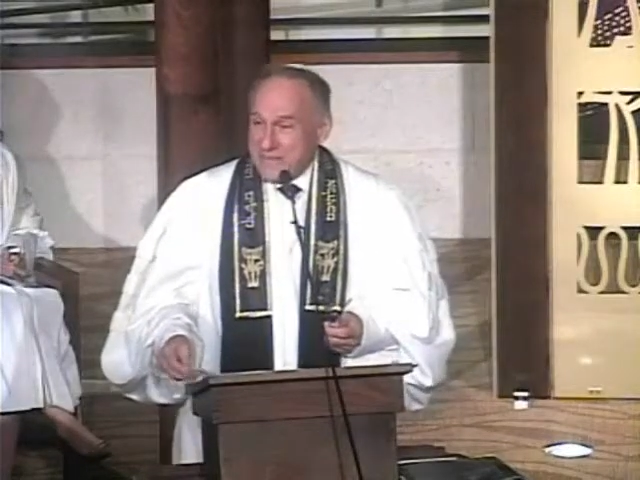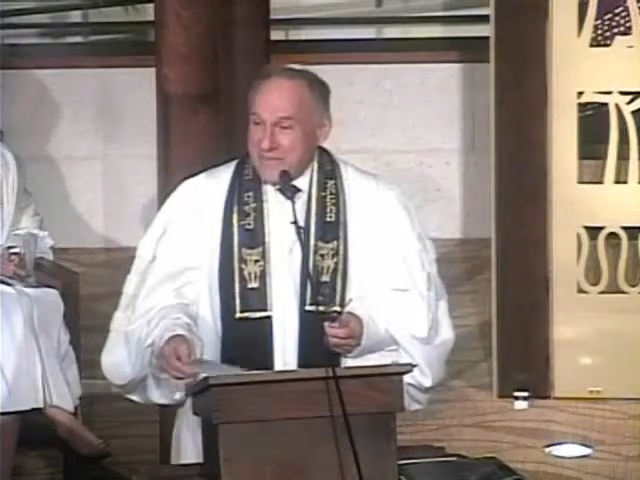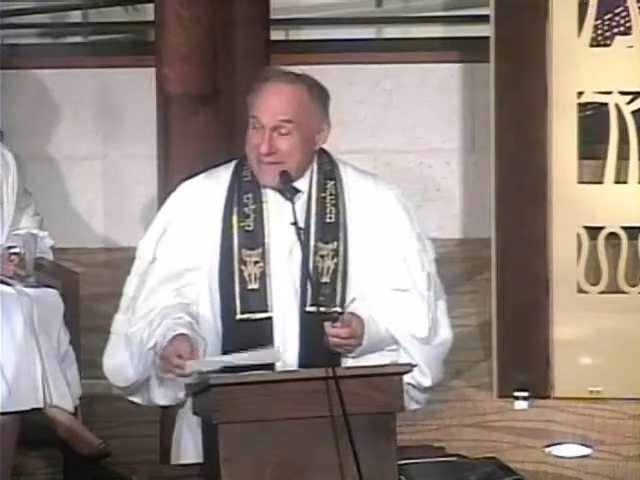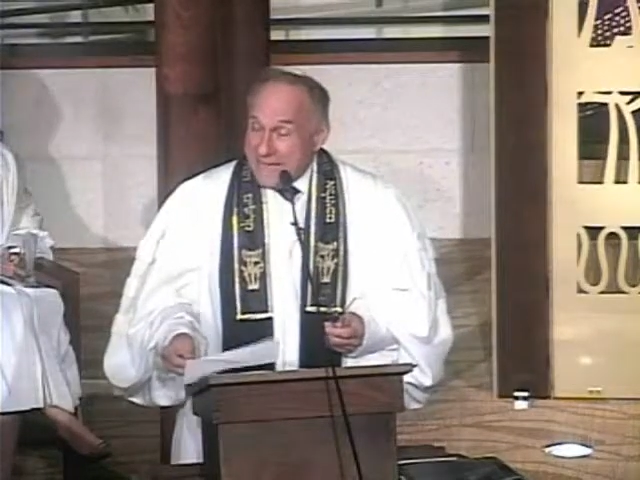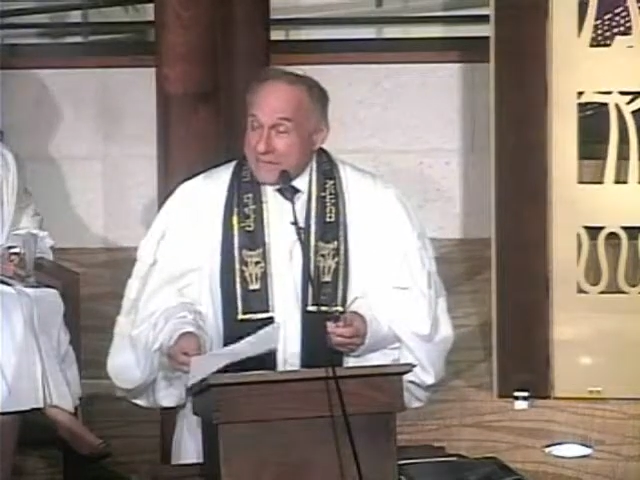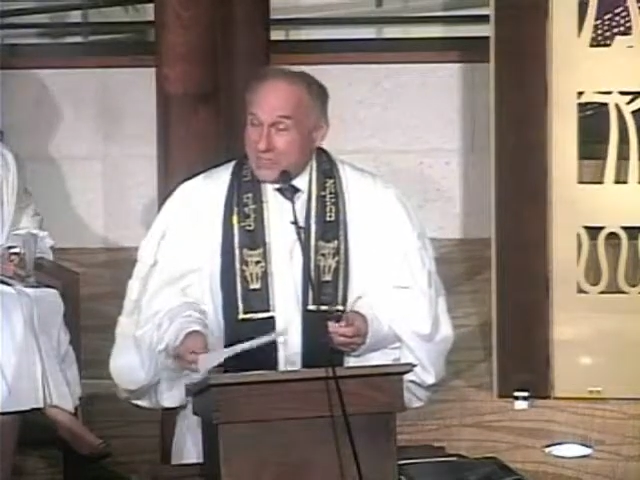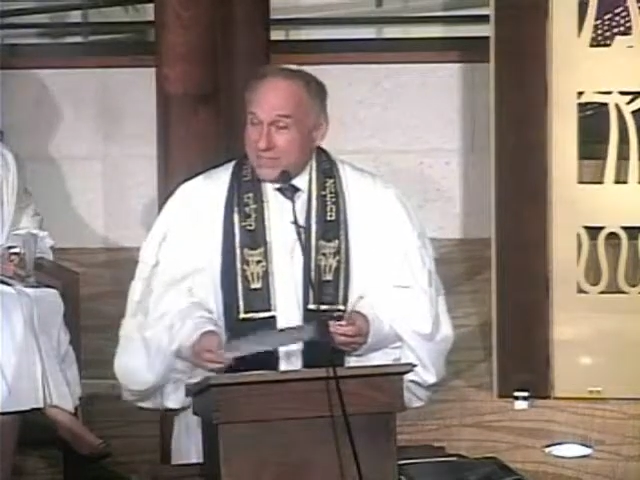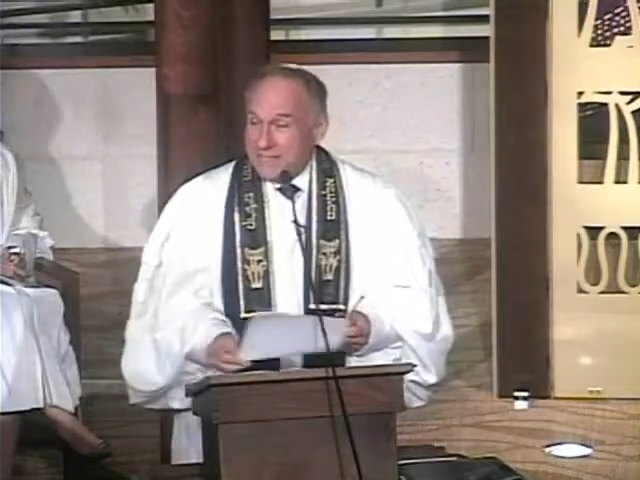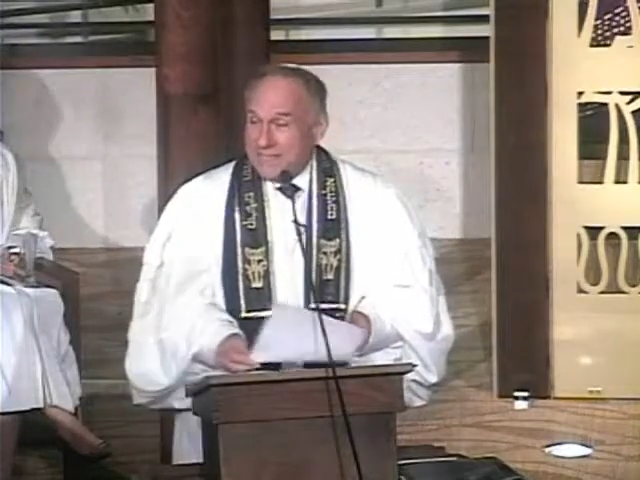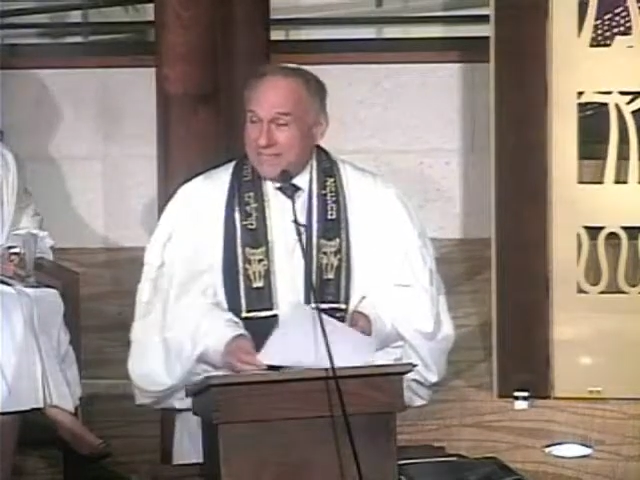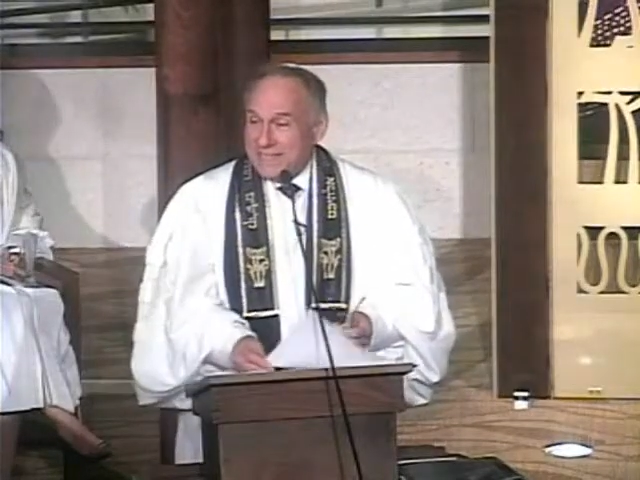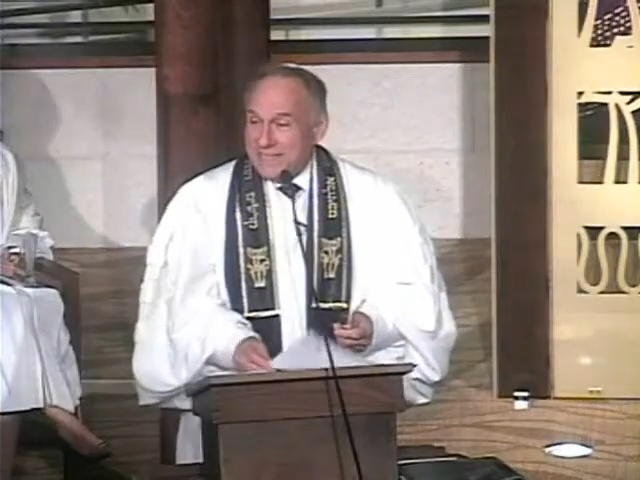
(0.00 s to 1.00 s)
They
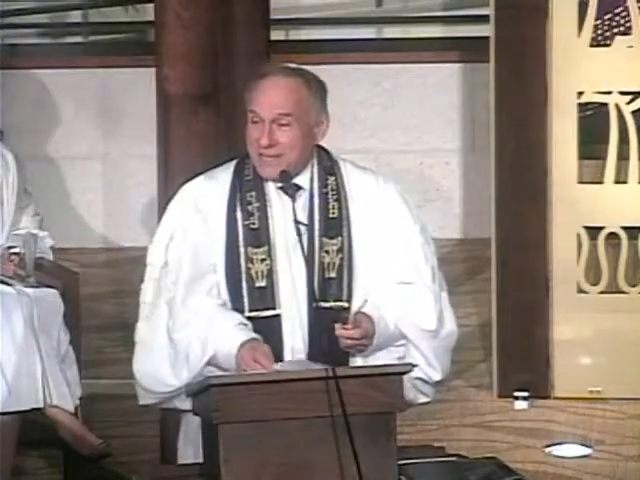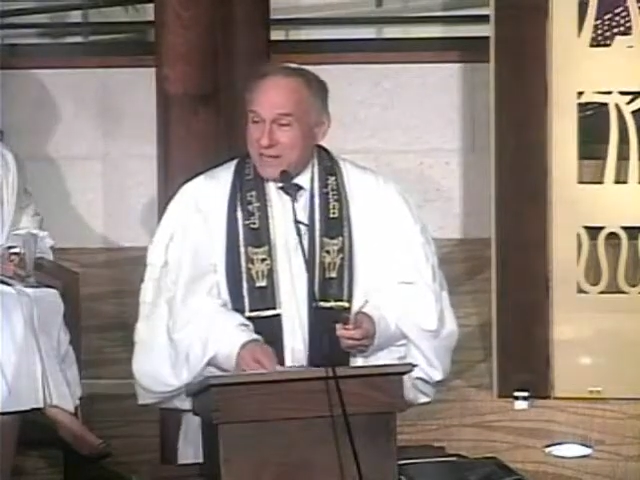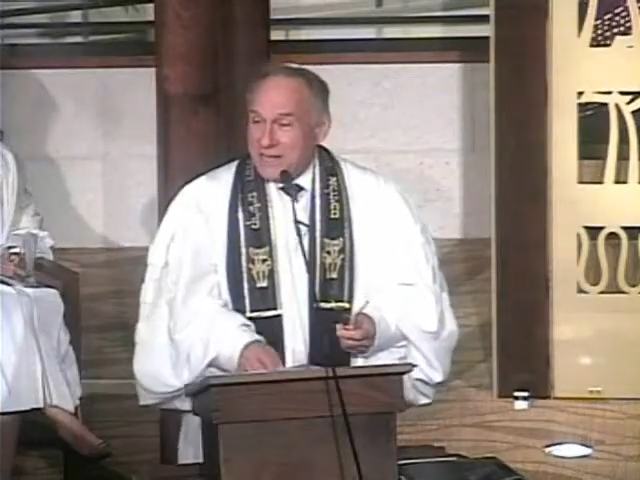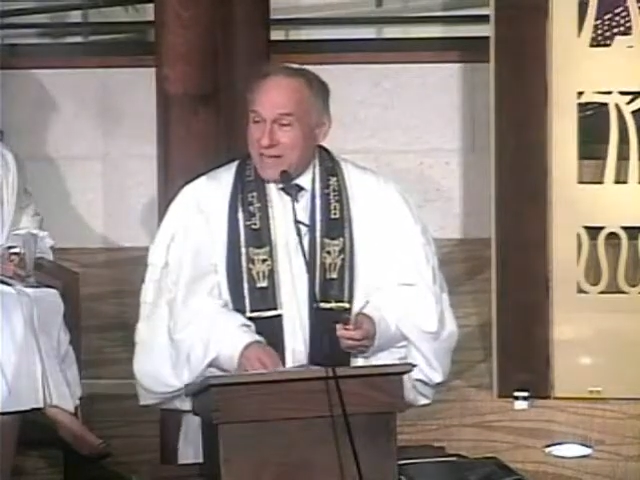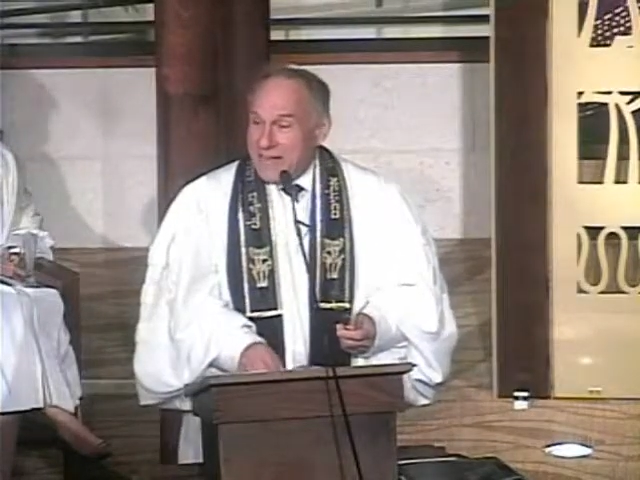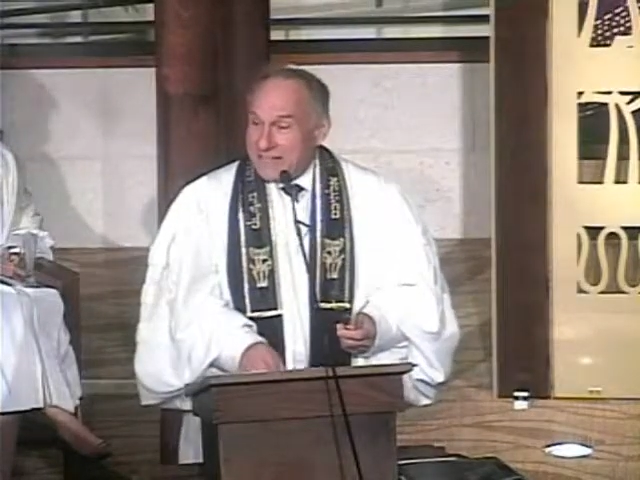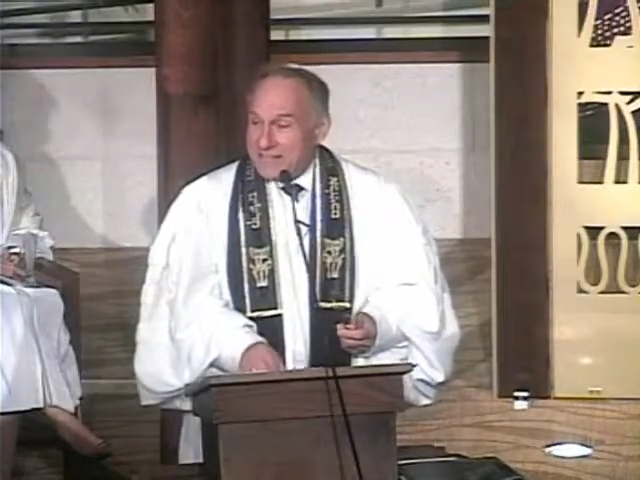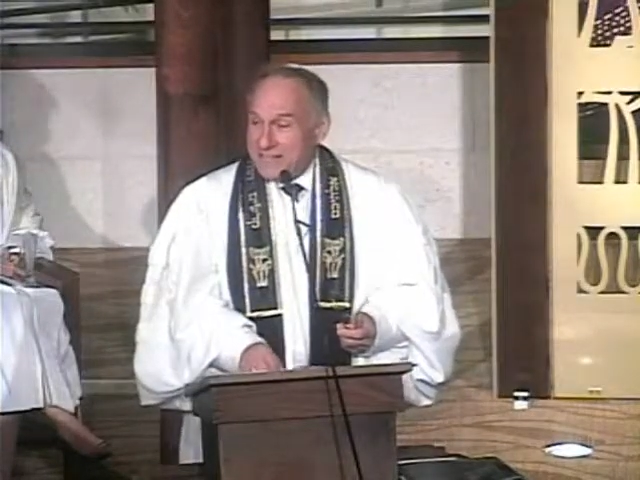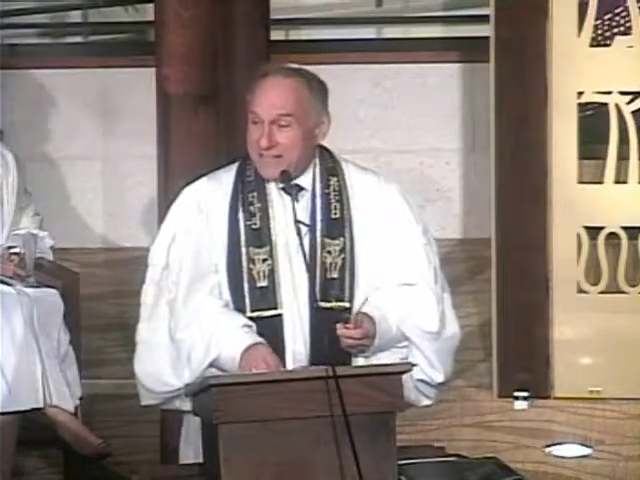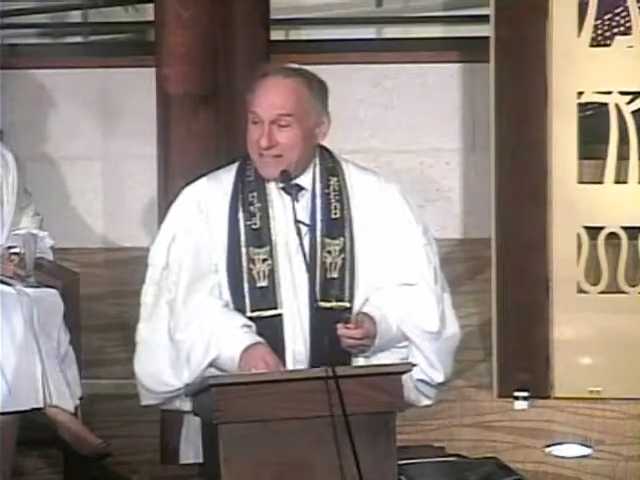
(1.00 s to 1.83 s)
actually got to